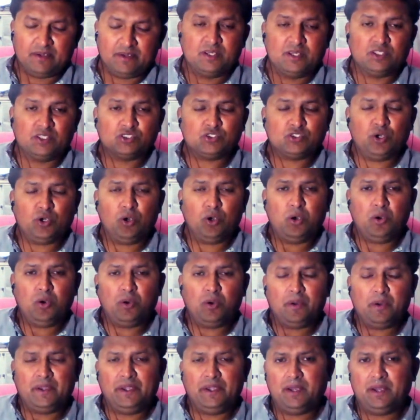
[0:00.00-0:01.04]

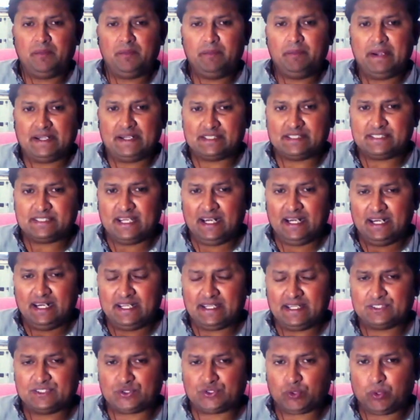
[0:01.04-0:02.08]
So here Mitchell
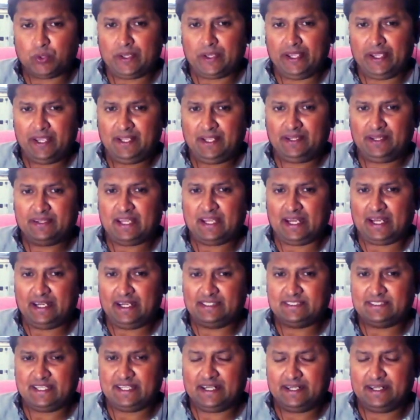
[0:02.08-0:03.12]
is showing there
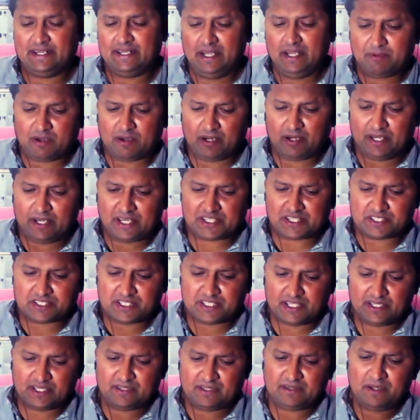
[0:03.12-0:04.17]
is a deep
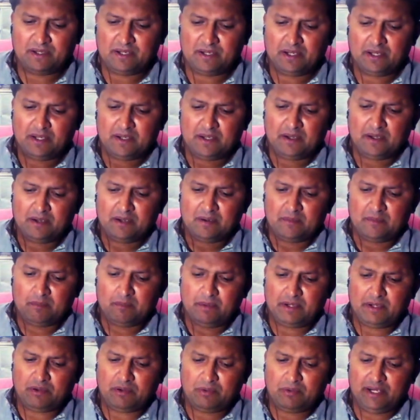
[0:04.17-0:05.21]
connection
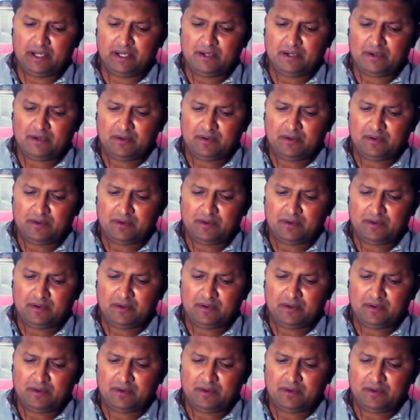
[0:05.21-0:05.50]
between